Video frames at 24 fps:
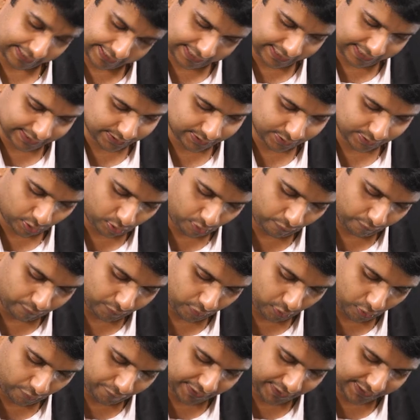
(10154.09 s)
Yes,
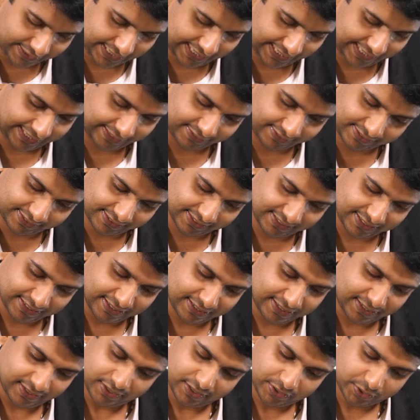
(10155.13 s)
obviously yes.
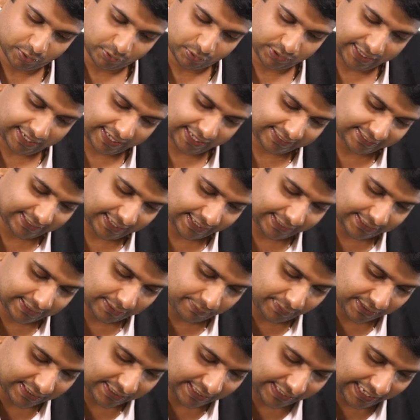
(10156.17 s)
So the next
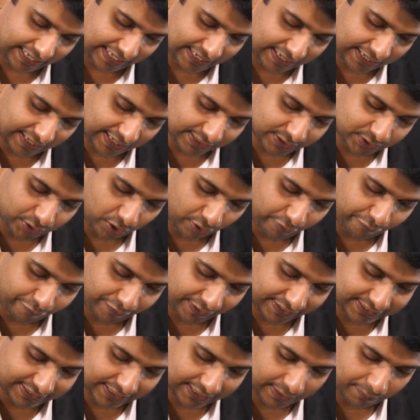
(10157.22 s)
item is interest on
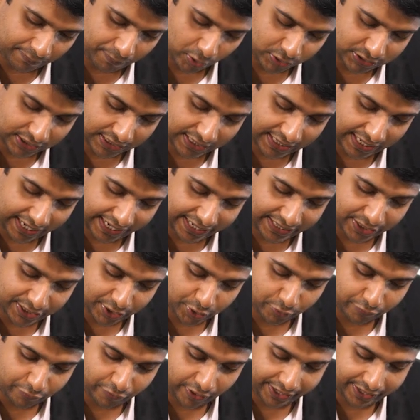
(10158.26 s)
fixed deposit
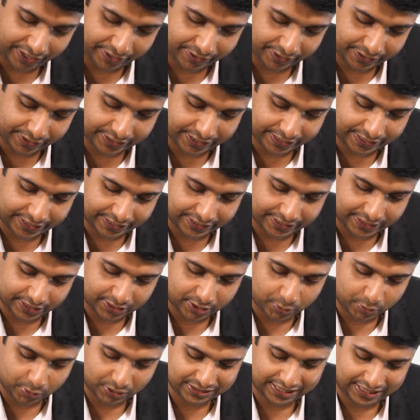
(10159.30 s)
92,500
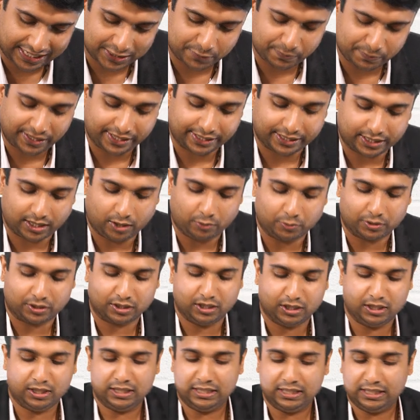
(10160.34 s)
credited to his SBI account.
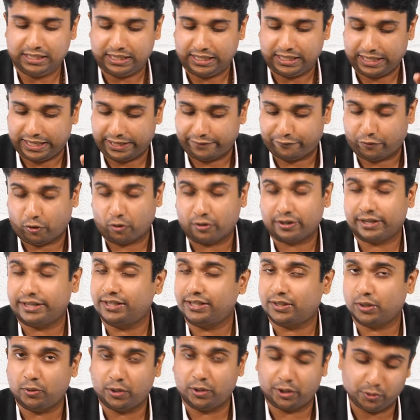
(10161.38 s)
I've
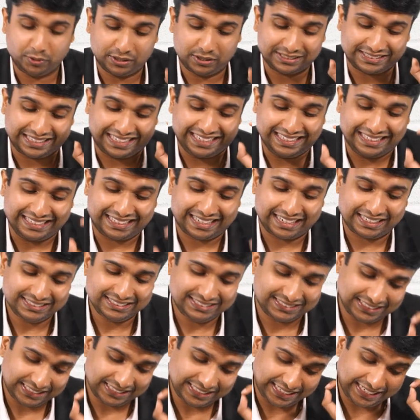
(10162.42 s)
already told you this
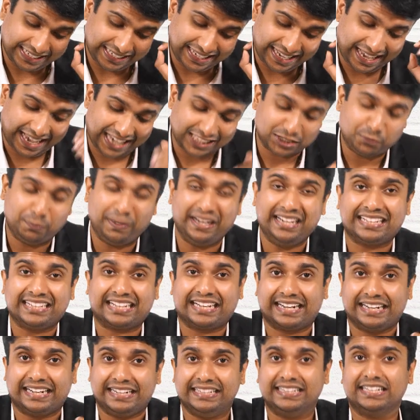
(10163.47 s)
interest has been
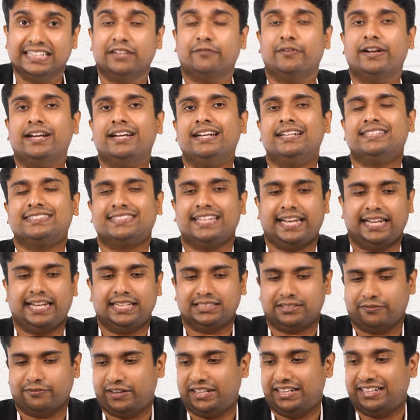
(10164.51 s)
credited when it
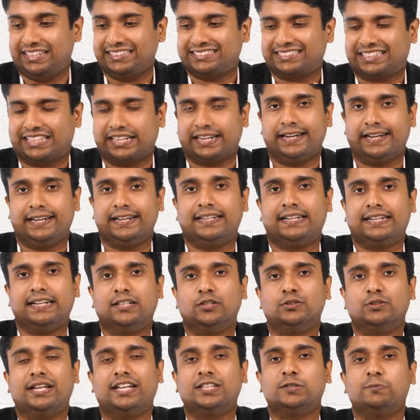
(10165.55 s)
is credited
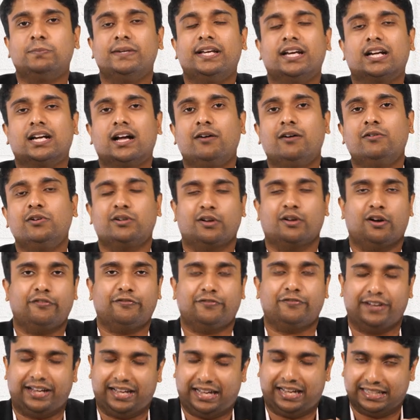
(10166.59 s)
to the SBI account
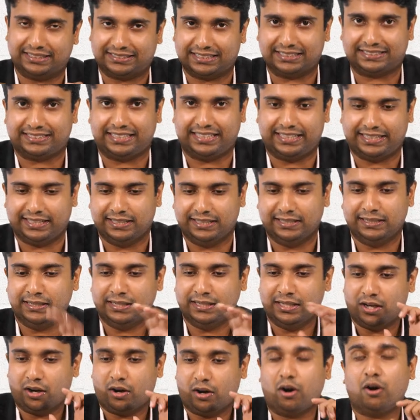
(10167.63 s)
of assessee
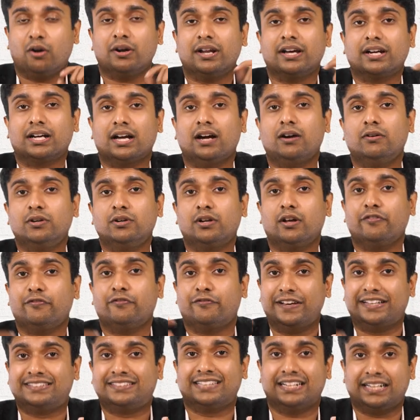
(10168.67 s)
on account of
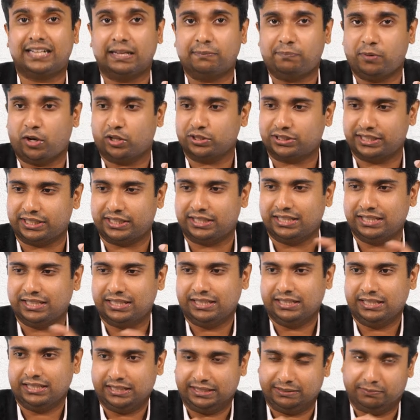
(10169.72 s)
fixed deposit.
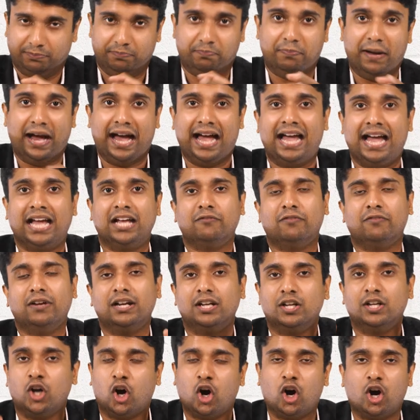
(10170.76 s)
Bank
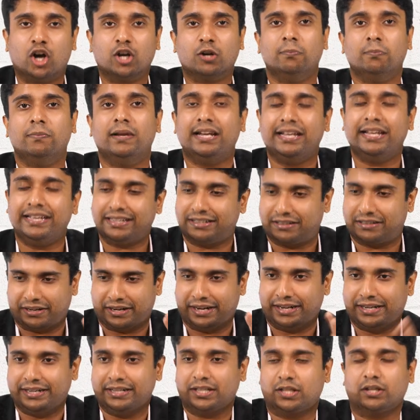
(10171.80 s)
will normally
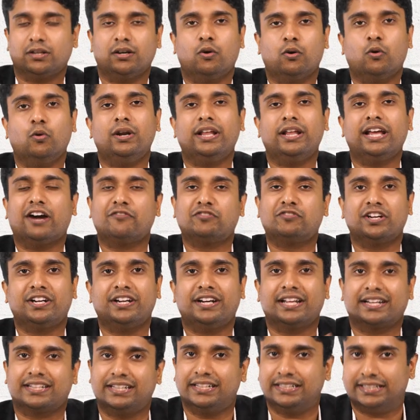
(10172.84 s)
credit only after
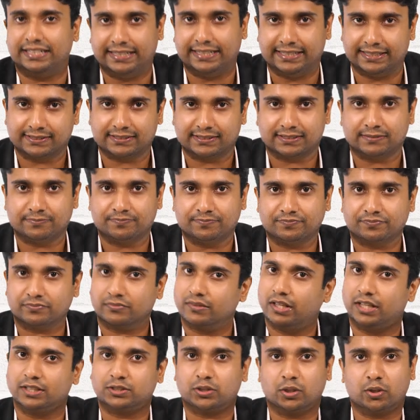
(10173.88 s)
deducting TDS.
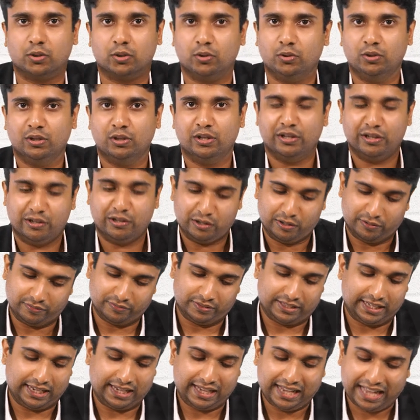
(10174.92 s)
Yes or no?
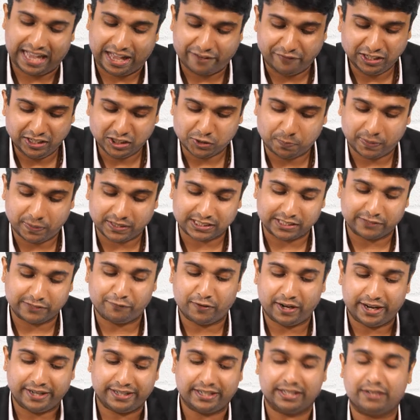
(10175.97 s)
They haven't
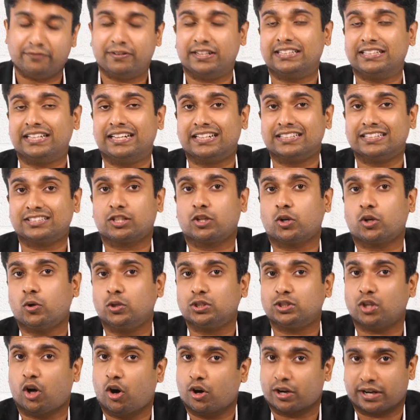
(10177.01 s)
specified it whether it is
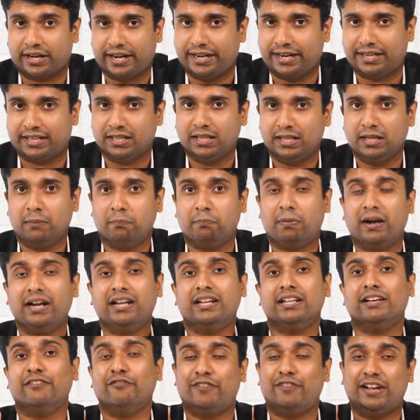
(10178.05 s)
gross or net.
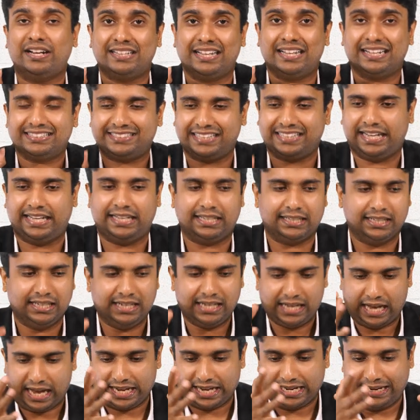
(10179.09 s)
But when they are
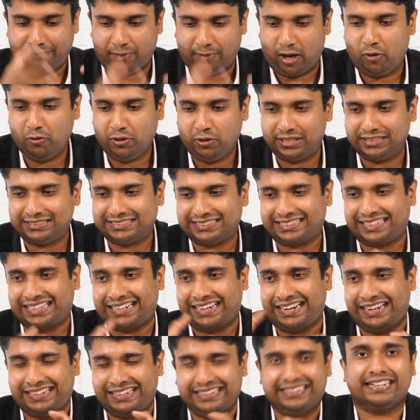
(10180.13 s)
saying an amount is
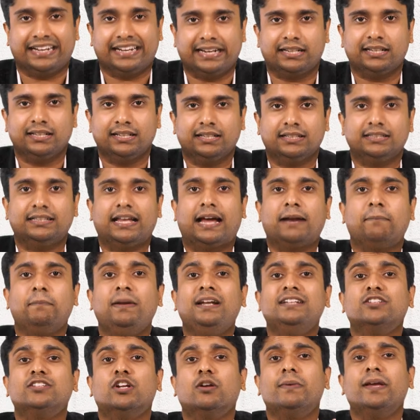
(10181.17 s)
credited, that
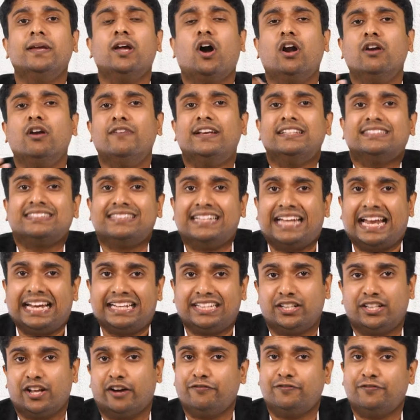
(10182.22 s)
means it will be always
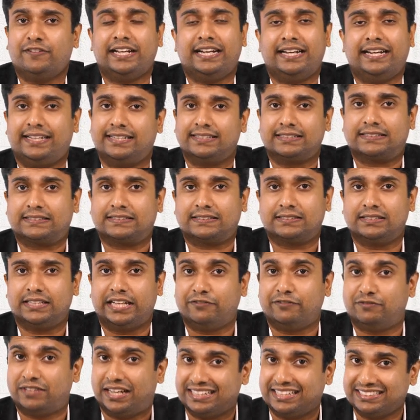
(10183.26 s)
net of TDS.
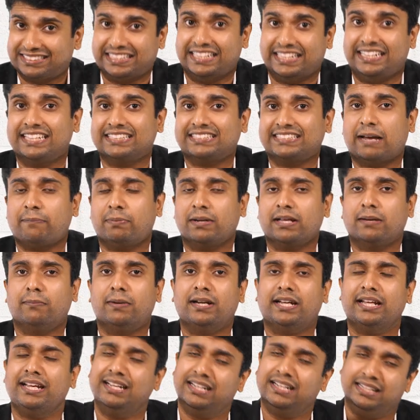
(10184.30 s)
If there is TDS
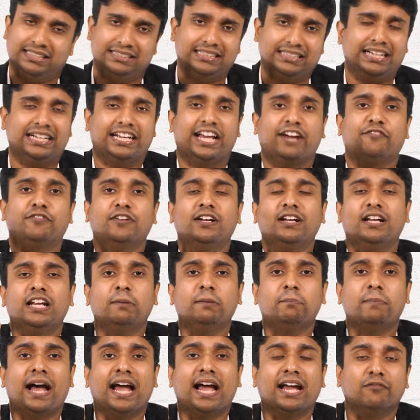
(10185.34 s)
applicability, then definitely
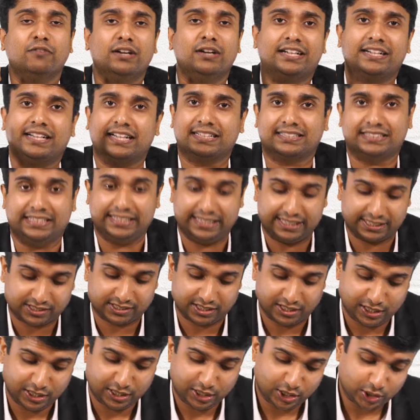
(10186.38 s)
bank will deduct
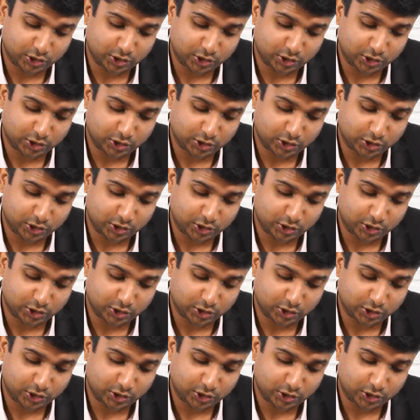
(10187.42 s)
TDS.